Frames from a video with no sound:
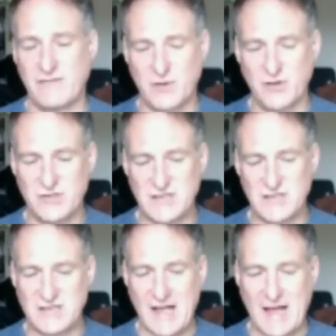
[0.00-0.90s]
because it's
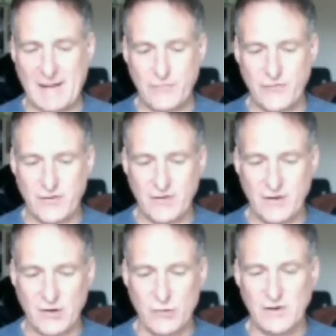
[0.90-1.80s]

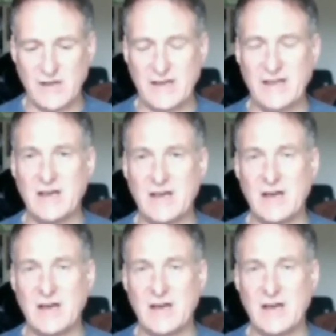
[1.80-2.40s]
absolutely